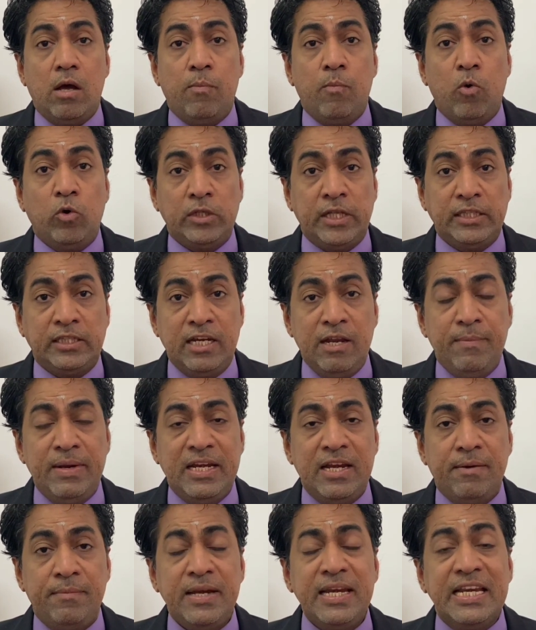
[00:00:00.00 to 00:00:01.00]
more than 3
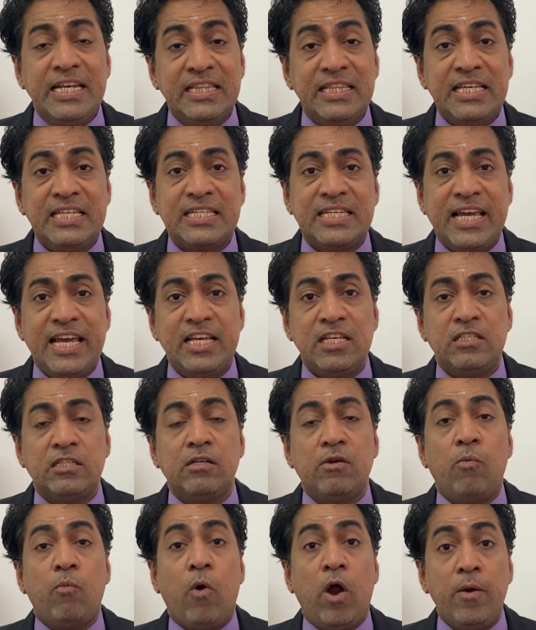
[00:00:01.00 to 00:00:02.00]
million. In this
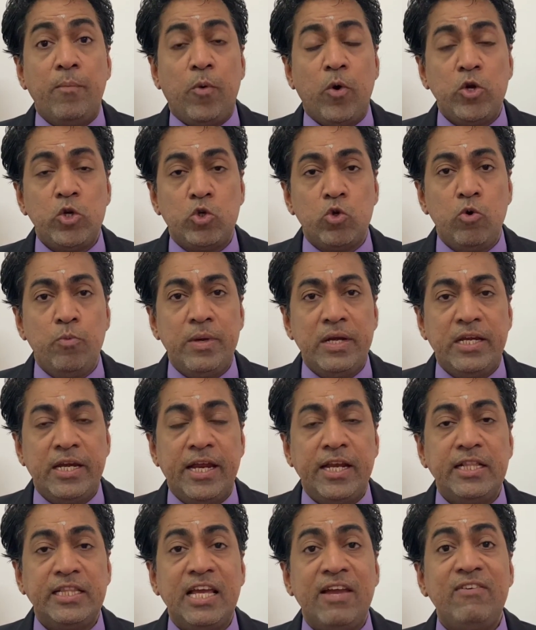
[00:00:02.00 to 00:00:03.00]
case, 1.2 million.